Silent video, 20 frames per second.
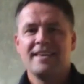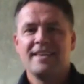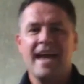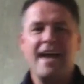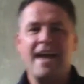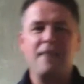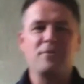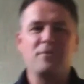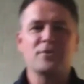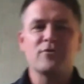
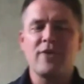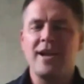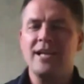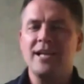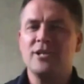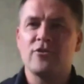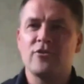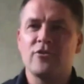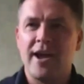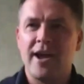Yeah, it was
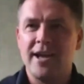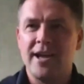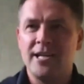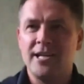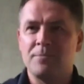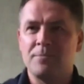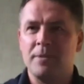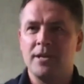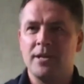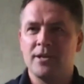really
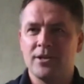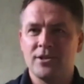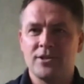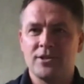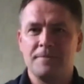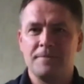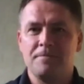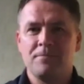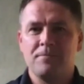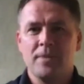strange
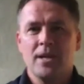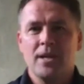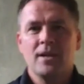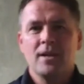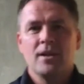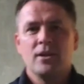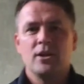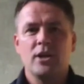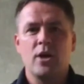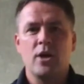because,
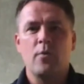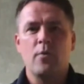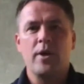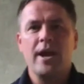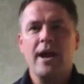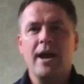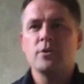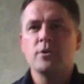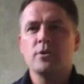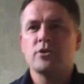you know, when
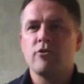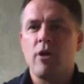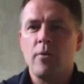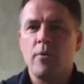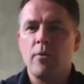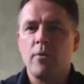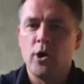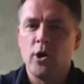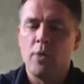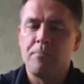I was
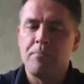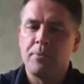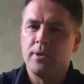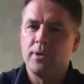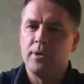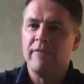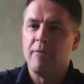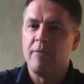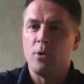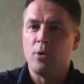growing up,
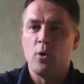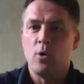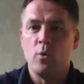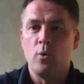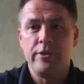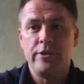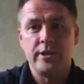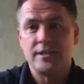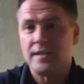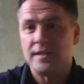Liverpool
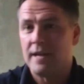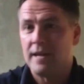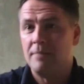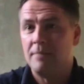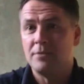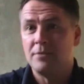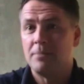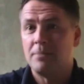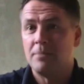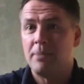were the
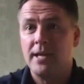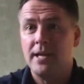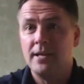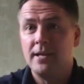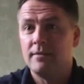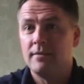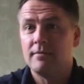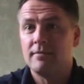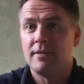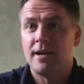team to
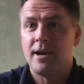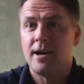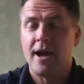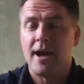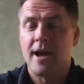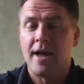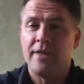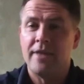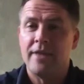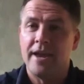beat.
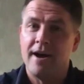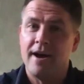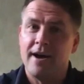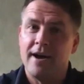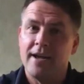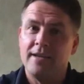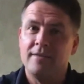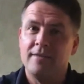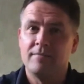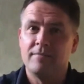And
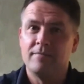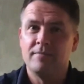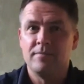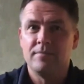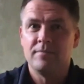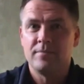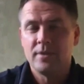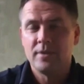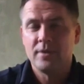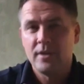then
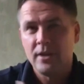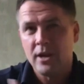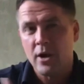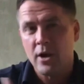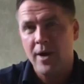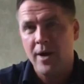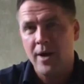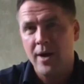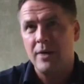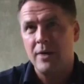you
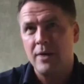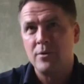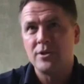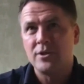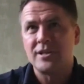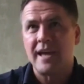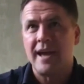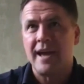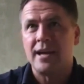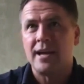know, as I
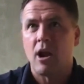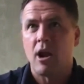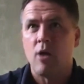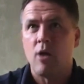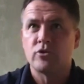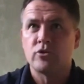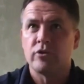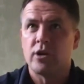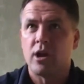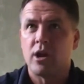was getting
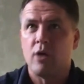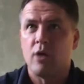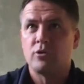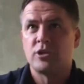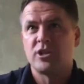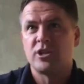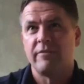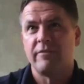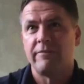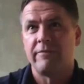closer and
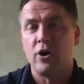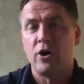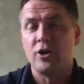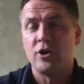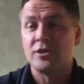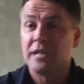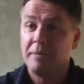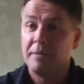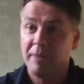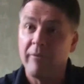closer to the
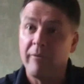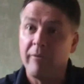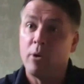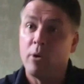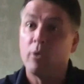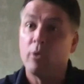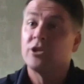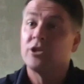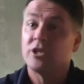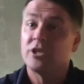first team,
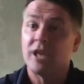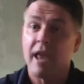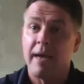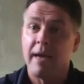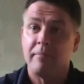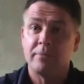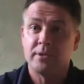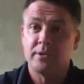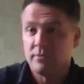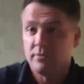Liverpool has
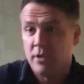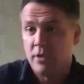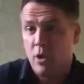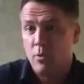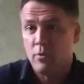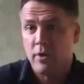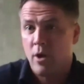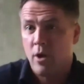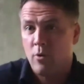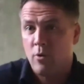slipped.
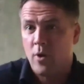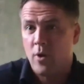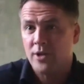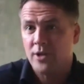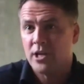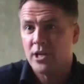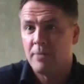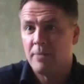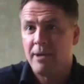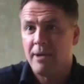No
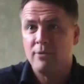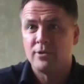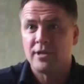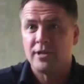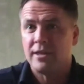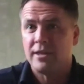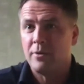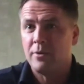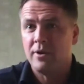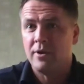question about
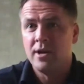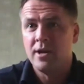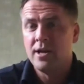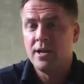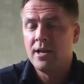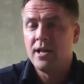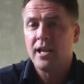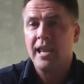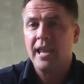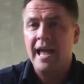it. They were
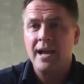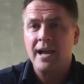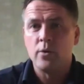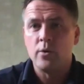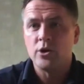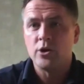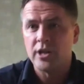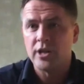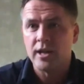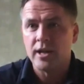
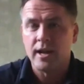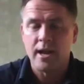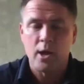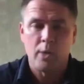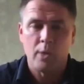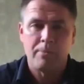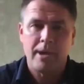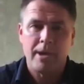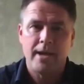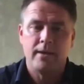languishing a
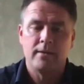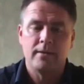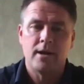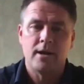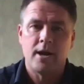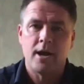little bit